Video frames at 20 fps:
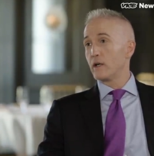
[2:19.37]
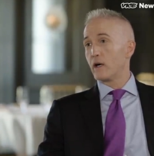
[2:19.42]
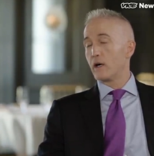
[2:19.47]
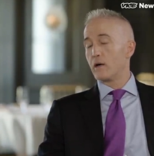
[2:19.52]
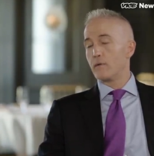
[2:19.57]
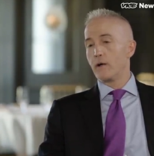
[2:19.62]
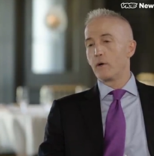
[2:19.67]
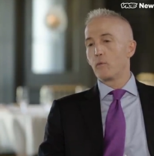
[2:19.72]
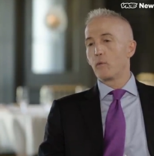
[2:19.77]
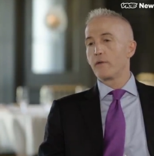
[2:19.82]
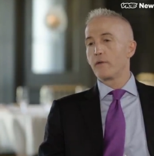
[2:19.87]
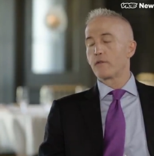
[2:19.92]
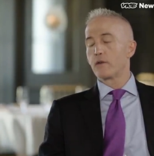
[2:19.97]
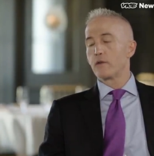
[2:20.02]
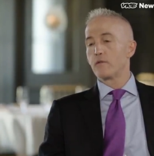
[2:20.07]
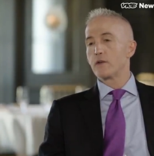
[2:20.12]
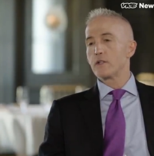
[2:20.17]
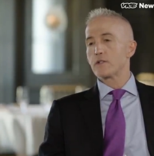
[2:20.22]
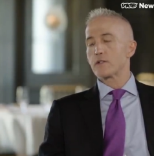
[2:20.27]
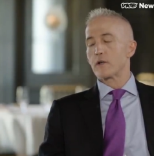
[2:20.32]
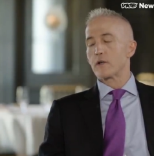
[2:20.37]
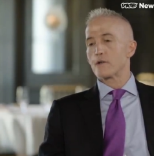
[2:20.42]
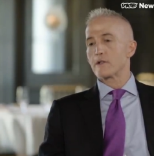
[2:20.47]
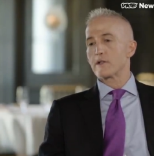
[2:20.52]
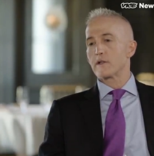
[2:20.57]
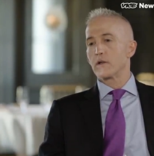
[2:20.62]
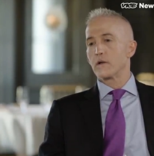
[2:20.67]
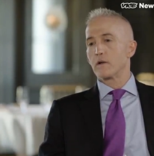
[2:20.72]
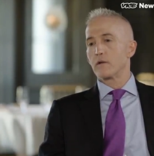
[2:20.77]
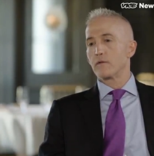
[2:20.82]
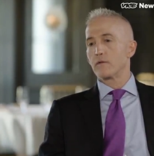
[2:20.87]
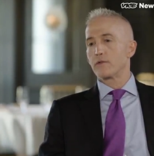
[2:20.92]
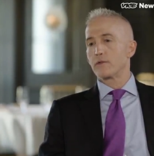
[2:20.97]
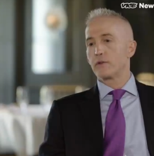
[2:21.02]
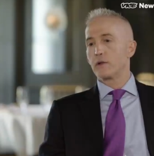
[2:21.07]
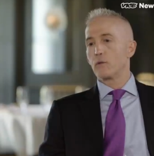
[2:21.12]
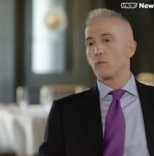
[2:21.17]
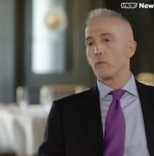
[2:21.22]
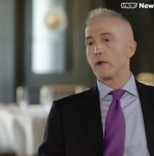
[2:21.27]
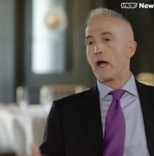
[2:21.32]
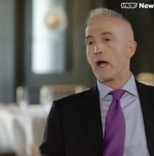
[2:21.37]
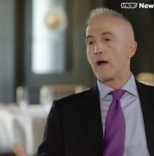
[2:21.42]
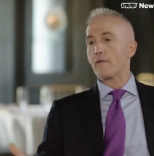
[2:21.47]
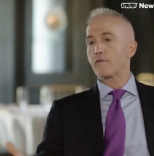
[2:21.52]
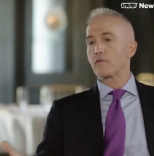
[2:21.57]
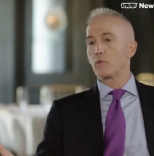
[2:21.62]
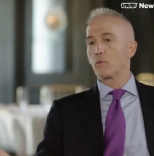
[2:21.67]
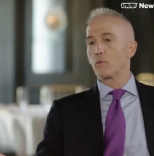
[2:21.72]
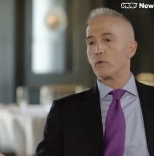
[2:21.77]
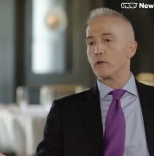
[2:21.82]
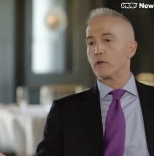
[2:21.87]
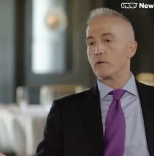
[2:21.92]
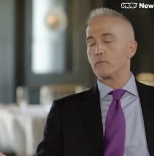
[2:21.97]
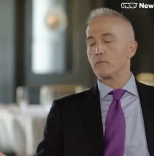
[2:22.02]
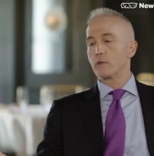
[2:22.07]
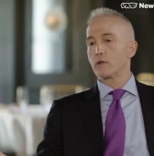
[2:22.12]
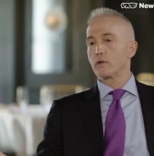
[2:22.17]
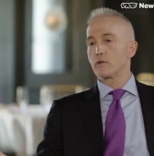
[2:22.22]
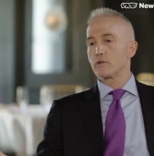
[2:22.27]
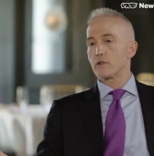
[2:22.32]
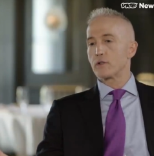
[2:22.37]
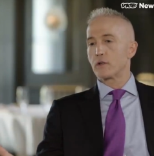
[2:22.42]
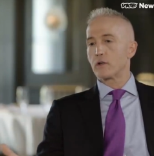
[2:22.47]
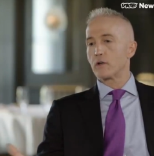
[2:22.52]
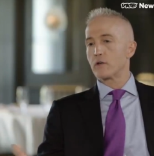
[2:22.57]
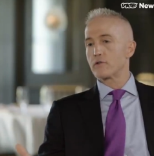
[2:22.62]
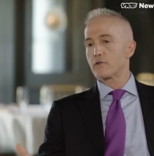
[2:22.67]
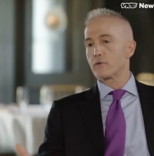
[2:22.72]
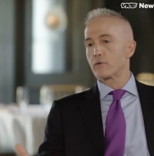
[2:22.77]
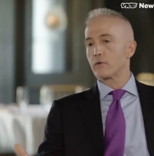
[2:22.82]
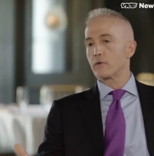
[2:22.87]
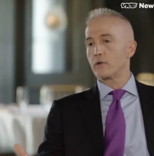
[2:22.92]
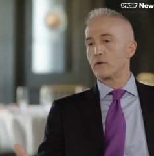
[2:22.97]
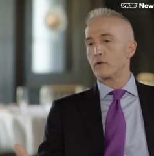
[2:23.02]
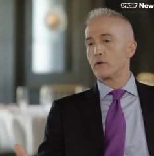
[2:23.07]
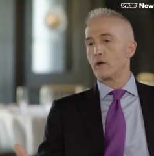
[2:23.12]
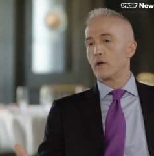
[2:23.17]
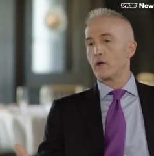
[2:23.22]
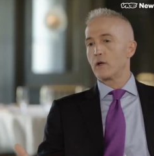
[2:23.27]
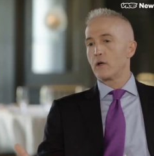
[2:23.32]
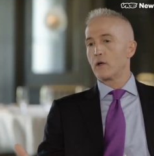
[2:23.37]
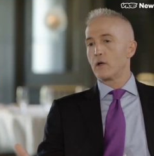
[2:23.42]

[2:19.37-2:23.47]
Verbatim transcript: Um, and we've convinced ourselves that we have to win because the country